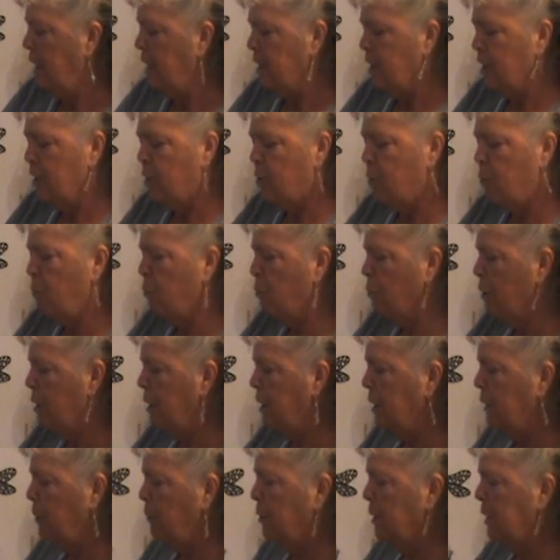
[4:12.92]
Just
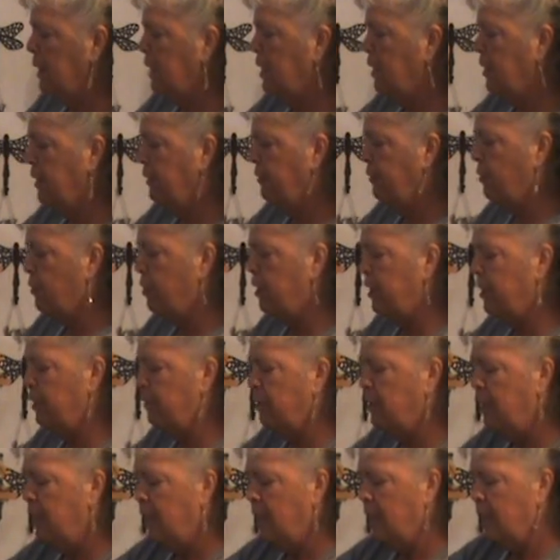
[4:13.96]
really good for you.
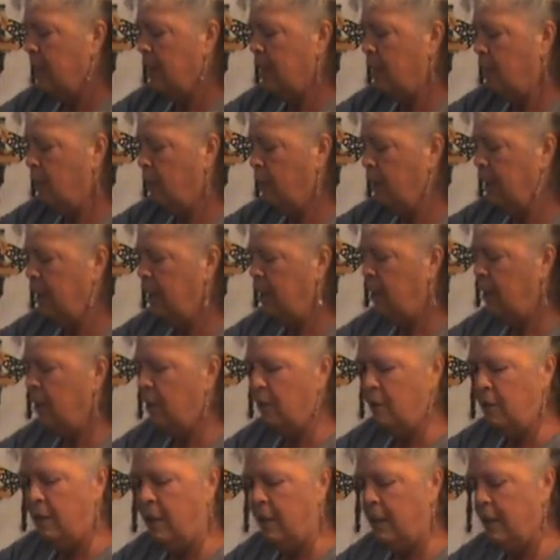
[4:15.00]
So what I
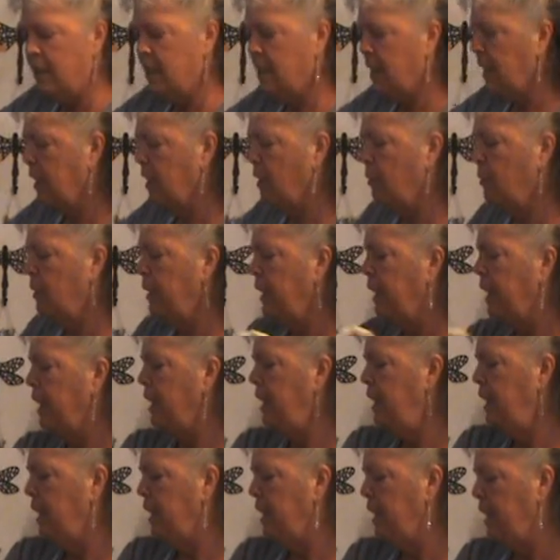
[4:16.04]
do is I go
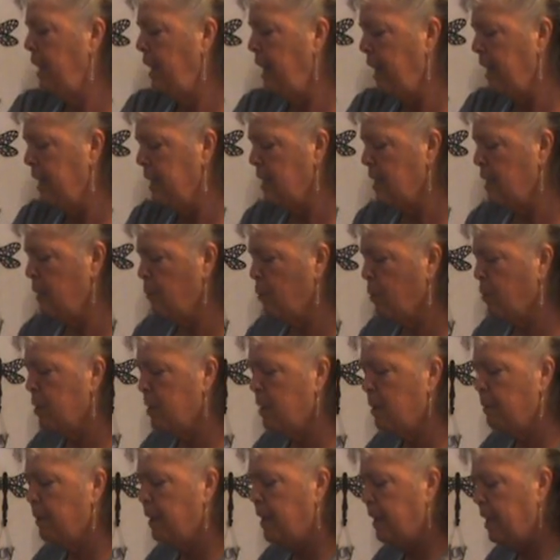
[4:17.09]
ahead and add some more
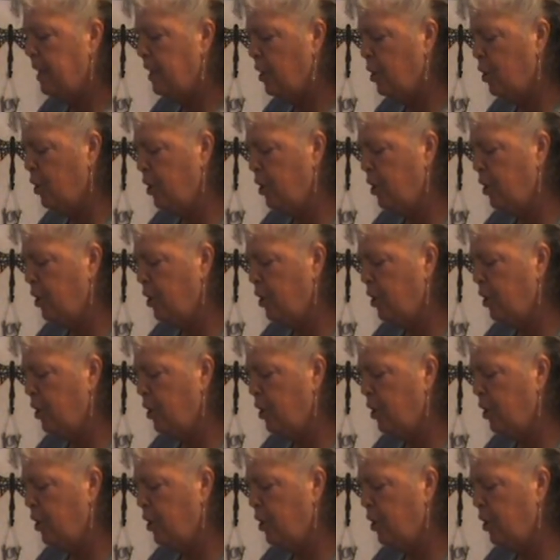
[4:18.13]
spinach.